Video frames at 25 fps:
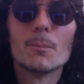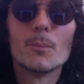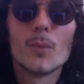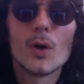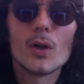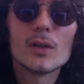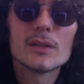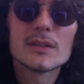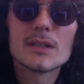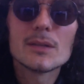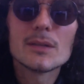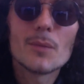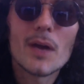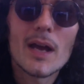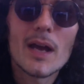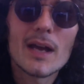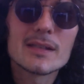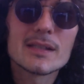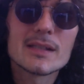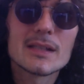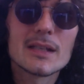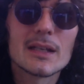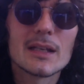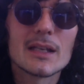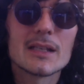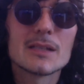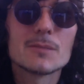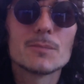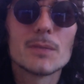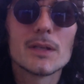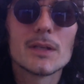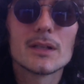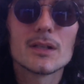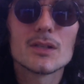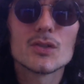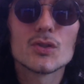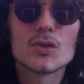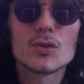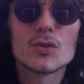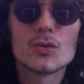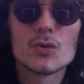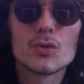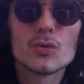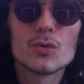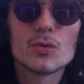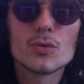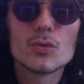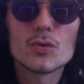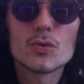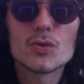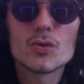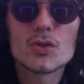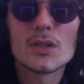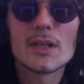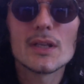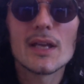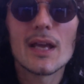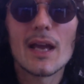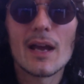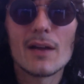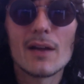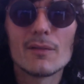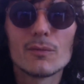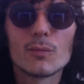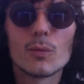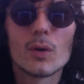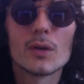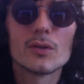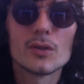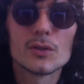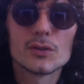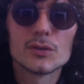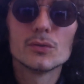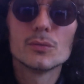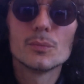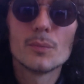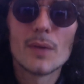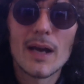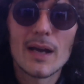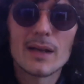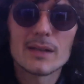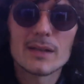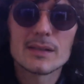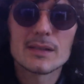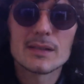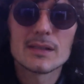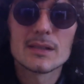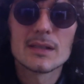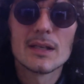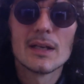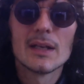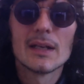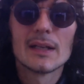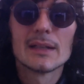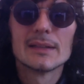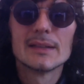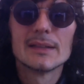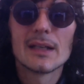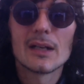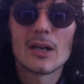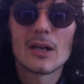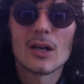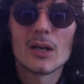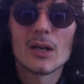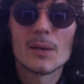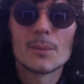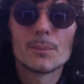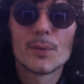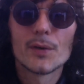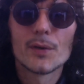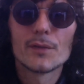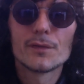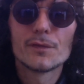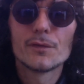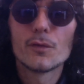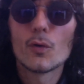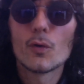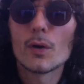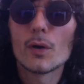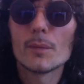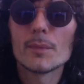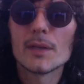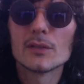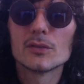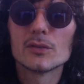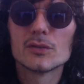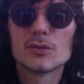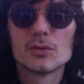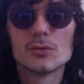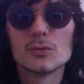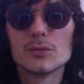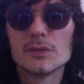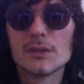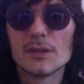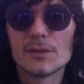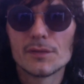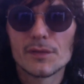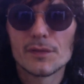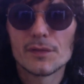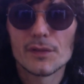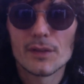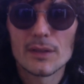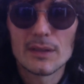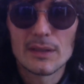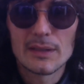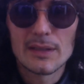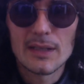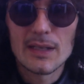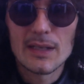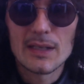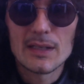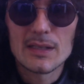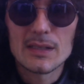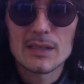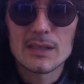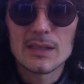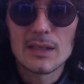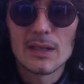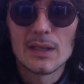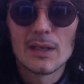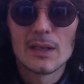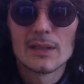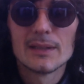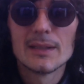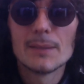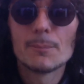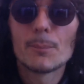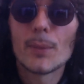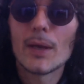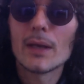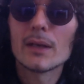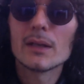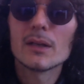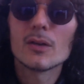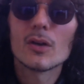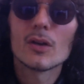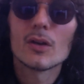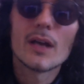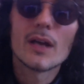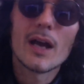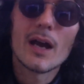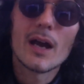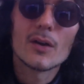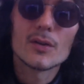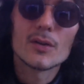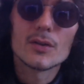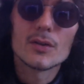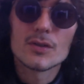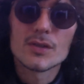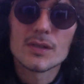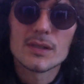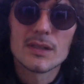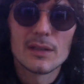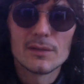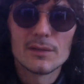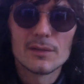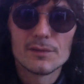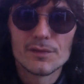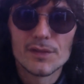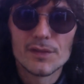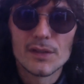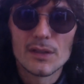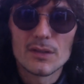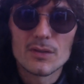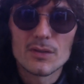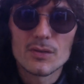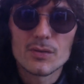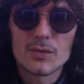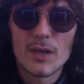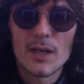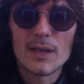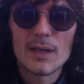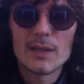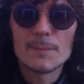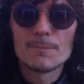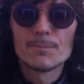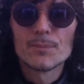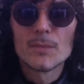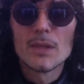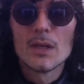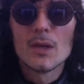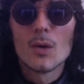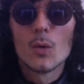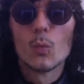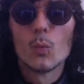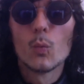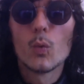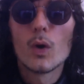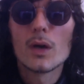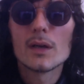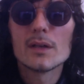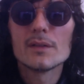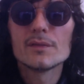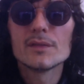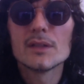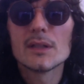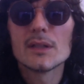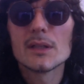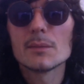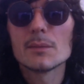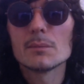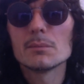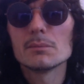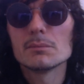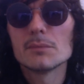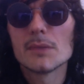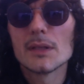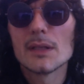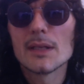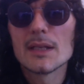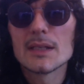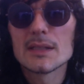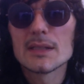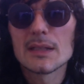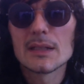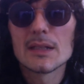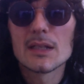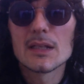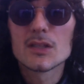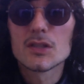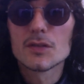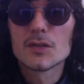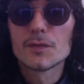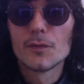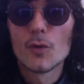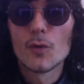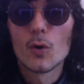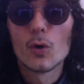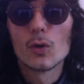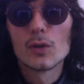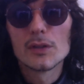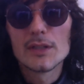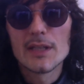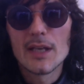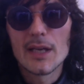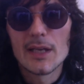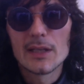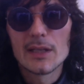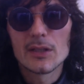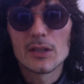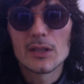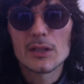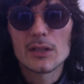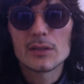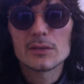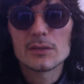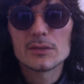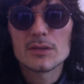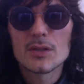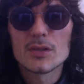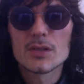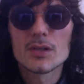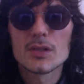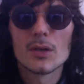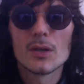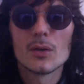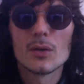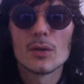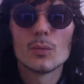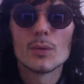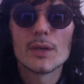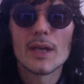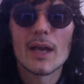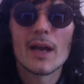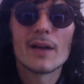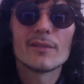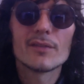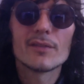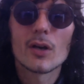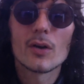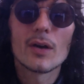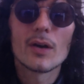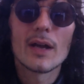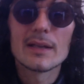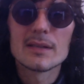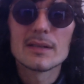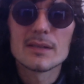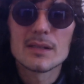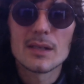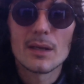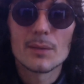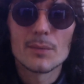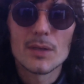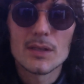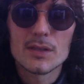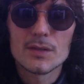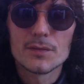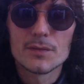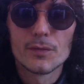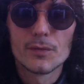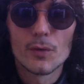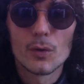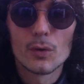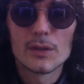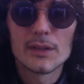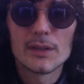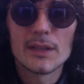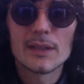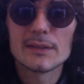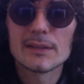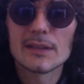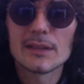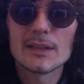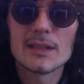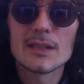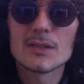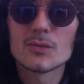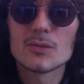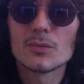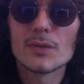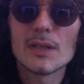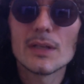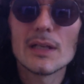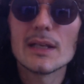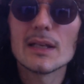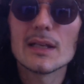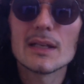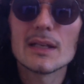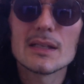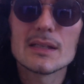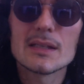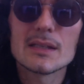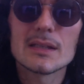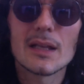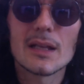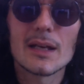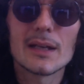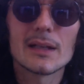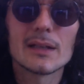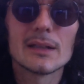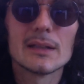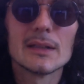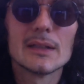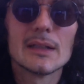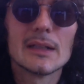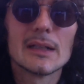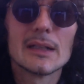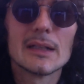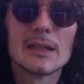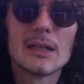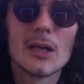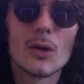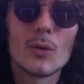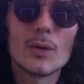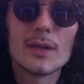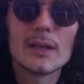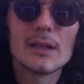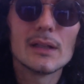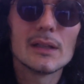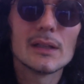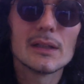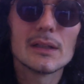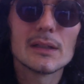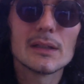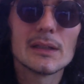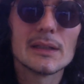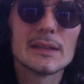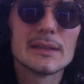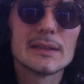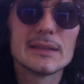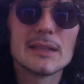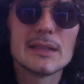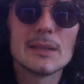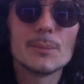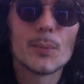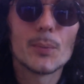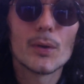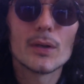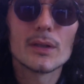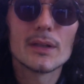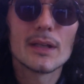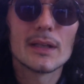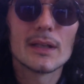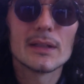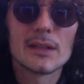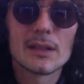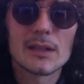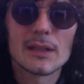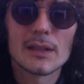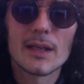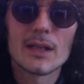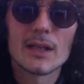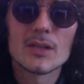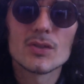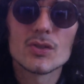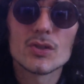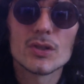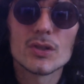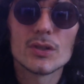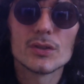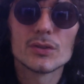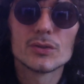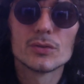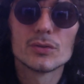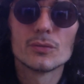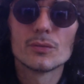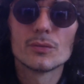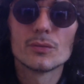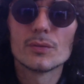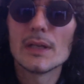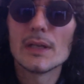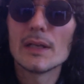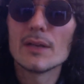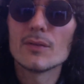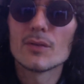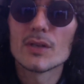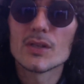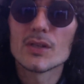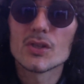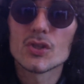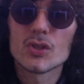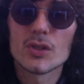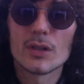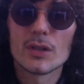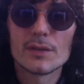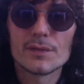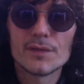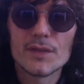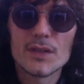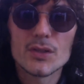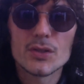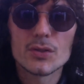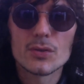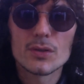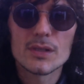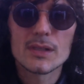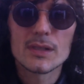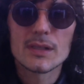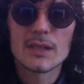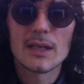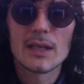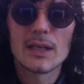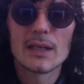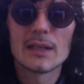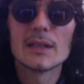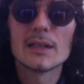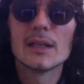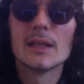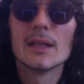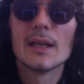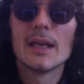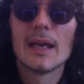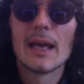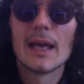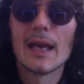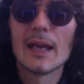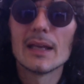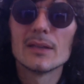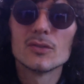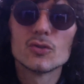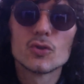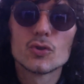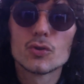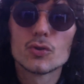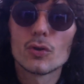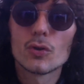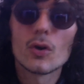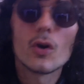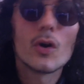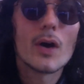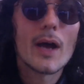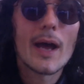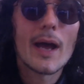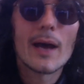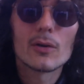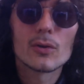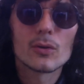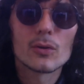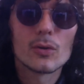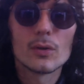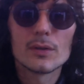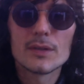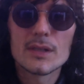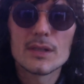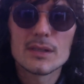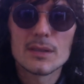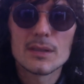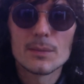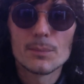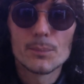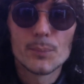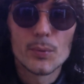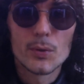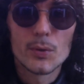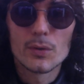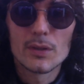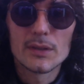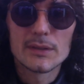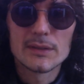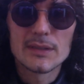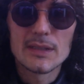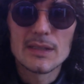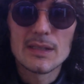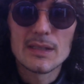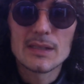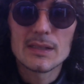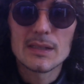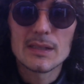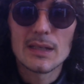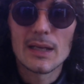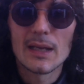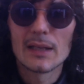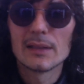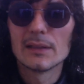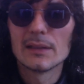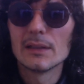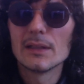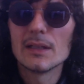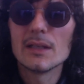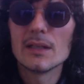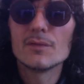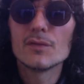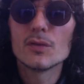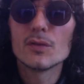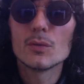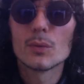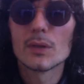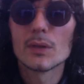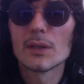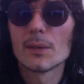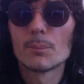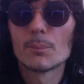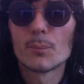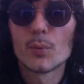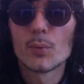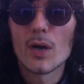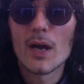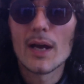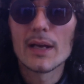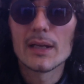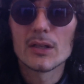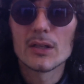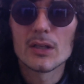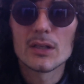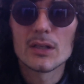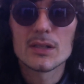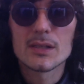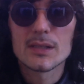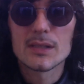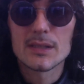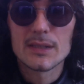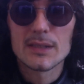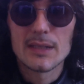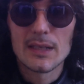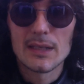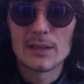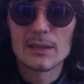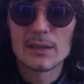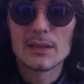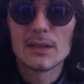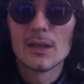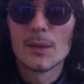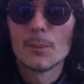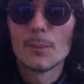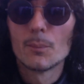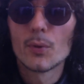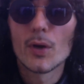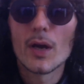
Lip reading: multi-masking is because you usually have one or two masks that are performing two different things depending on how your skin feels, right? One of them is an exfoliator. So we have our enzyme exfoliant, and it really is like going a little deeper than the cleanser to really resurface your skin and draw out all these impurities and leave you with a brighter skin,